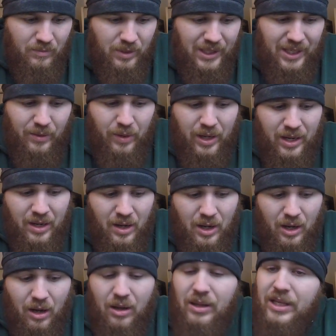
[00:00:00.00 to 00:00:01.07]
Anyway,
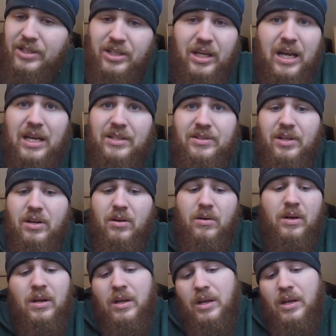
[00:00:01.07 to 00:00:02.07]
I'll let you guys know.